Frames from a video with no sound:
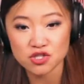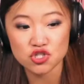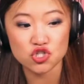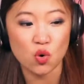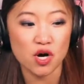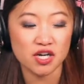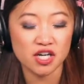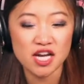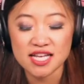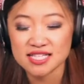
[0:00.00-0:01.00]
to the
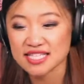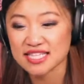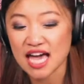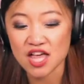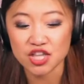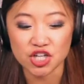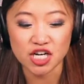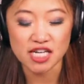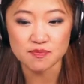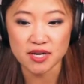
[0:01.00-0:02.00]
shore to gather
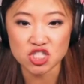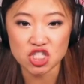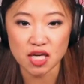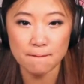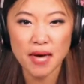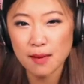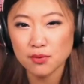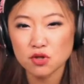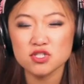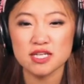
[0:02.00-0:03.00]
as much like
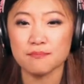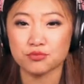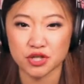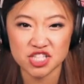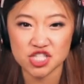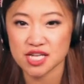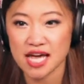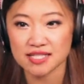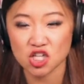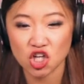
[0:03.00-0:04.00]
pebbles and branches
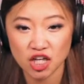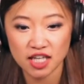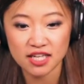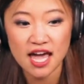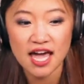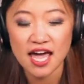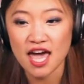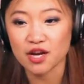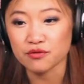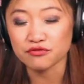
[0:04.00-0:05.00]
as it could,
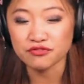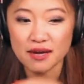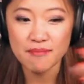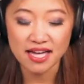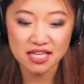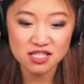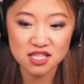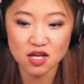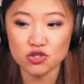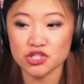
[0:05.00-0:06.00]
and it would fly back into
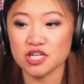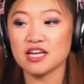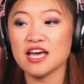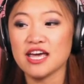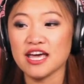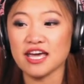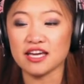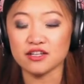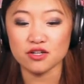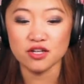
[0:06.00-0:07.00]
the ocean
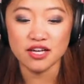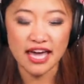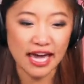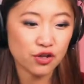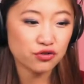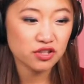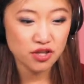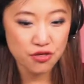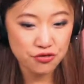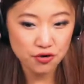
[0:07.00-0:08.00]
and
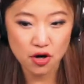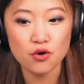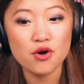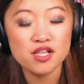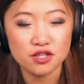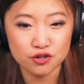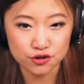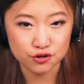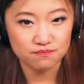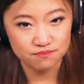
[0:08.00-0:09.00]
angrily throw the little